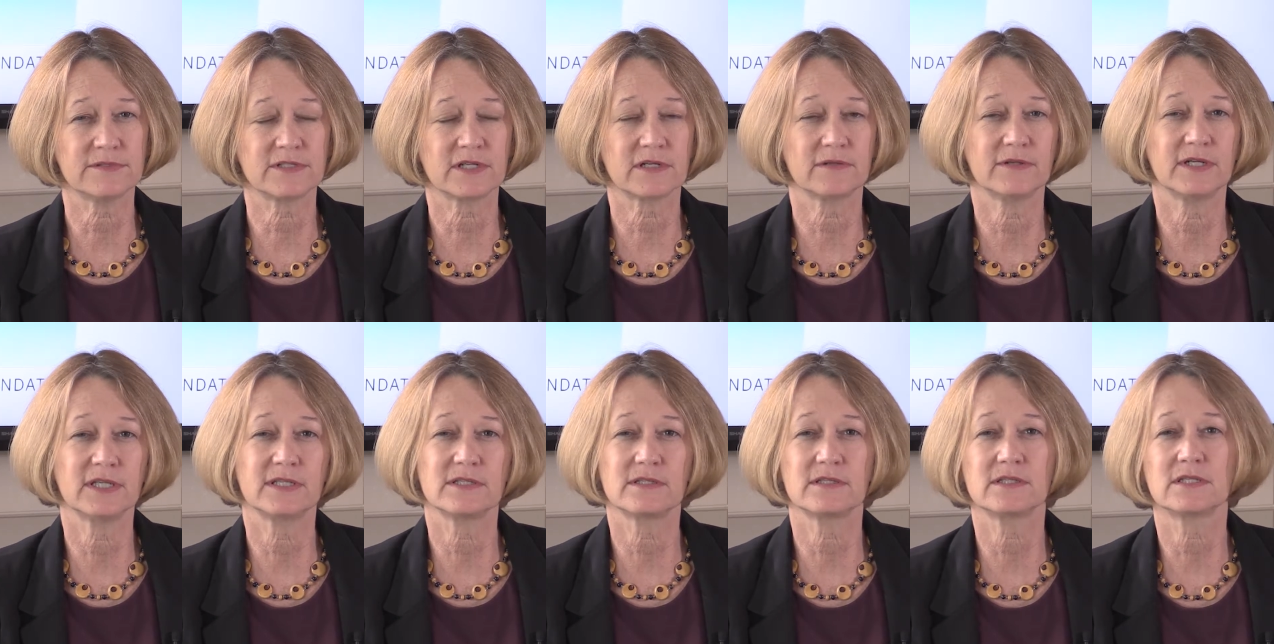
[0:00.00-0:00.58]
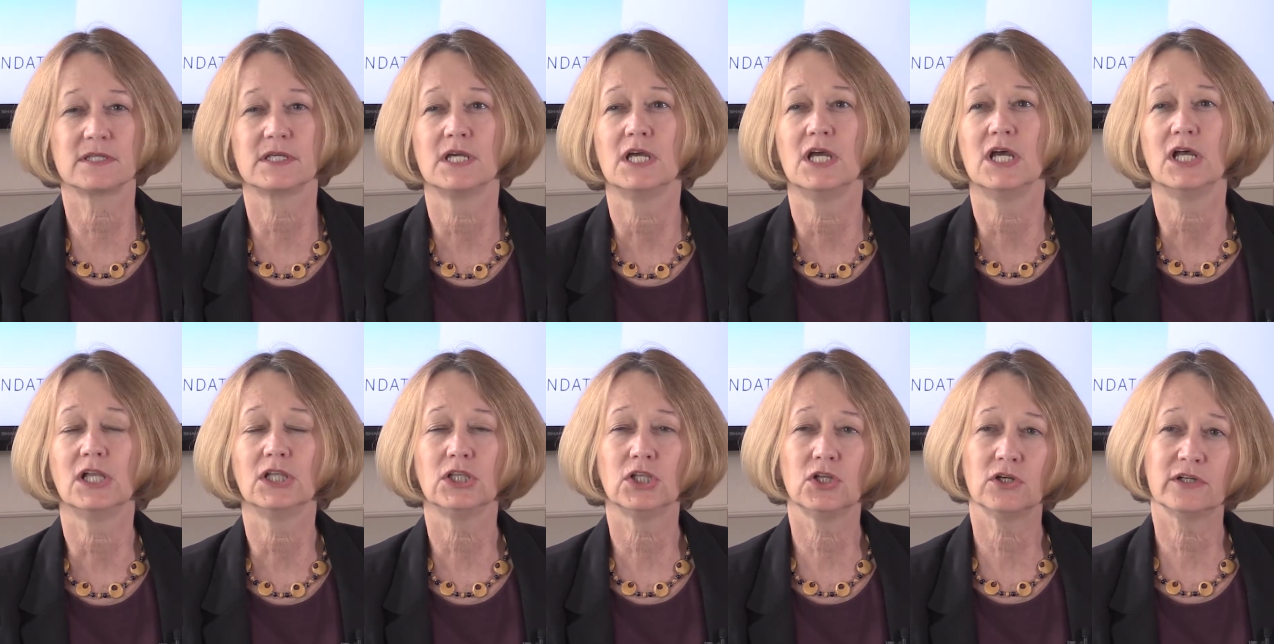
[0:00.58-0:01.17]
so it's
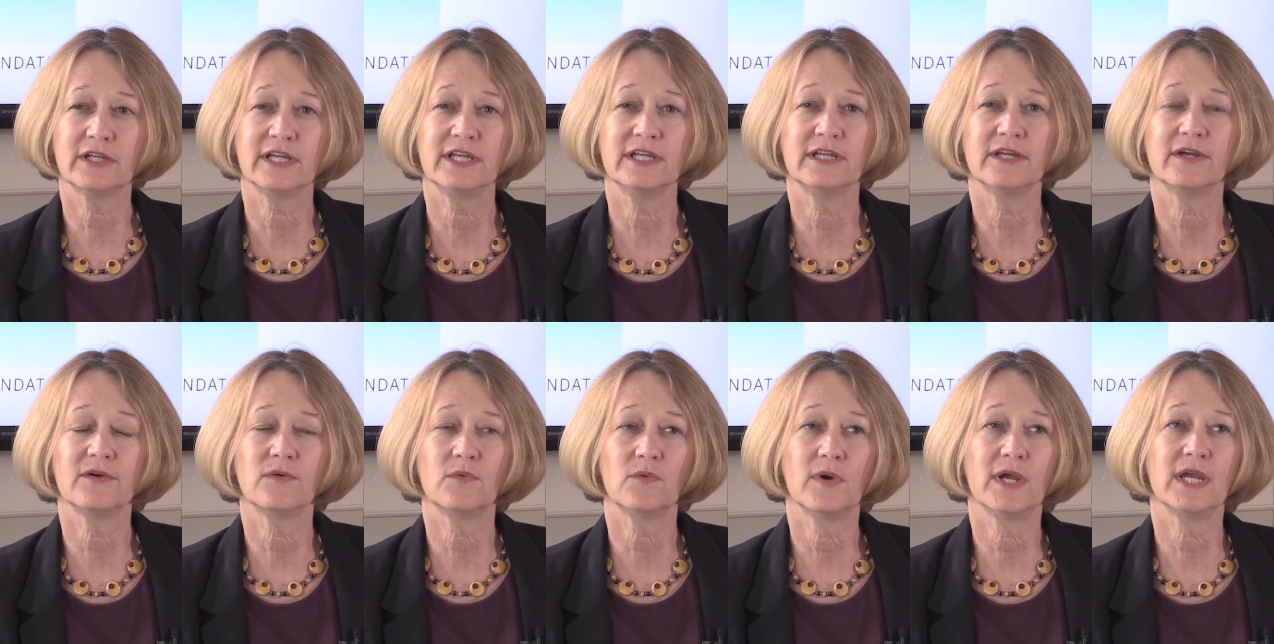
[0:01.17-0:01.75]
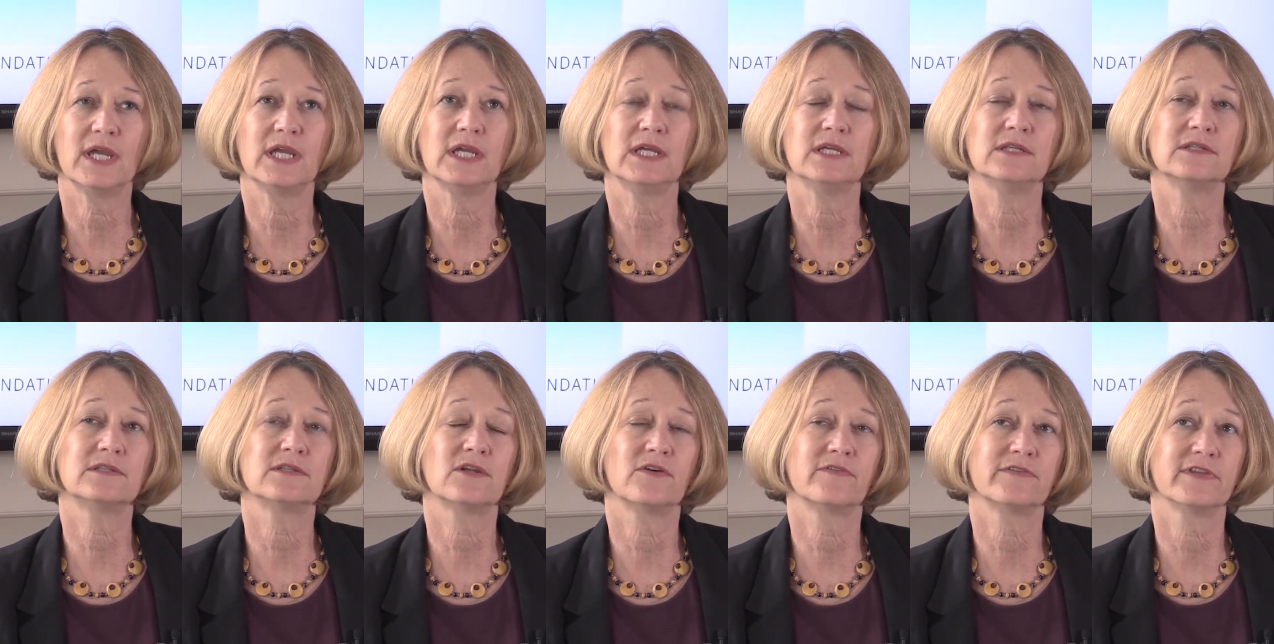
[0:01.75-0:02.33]
looking at
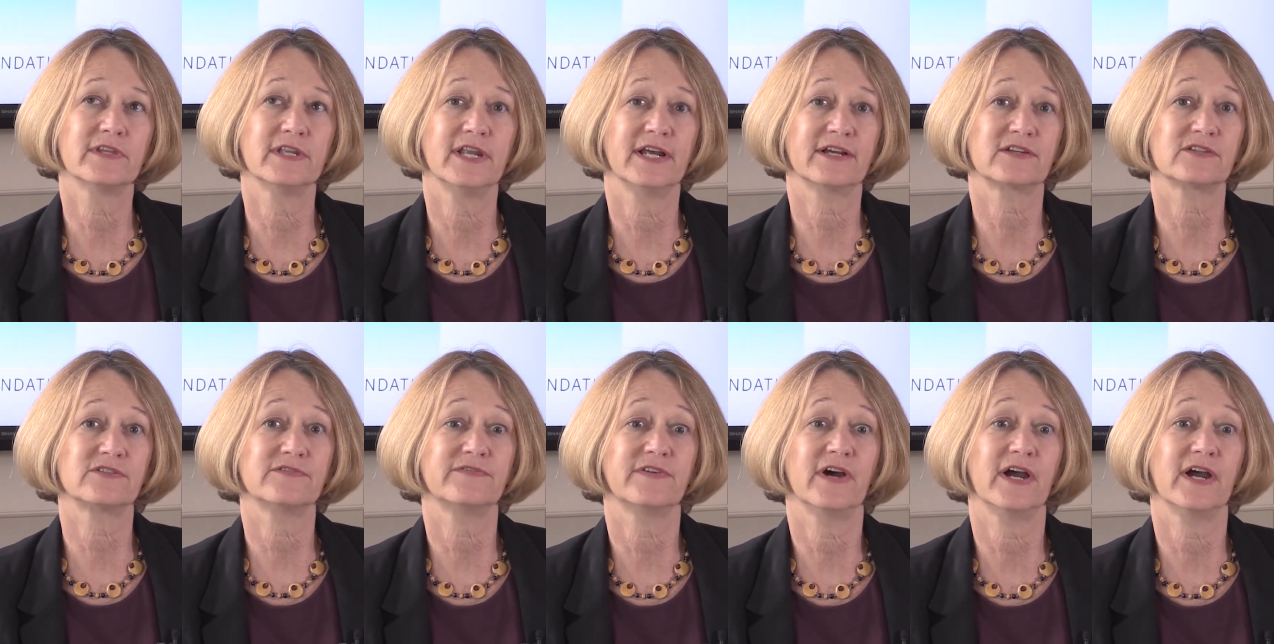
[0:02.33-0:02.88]
ways over the next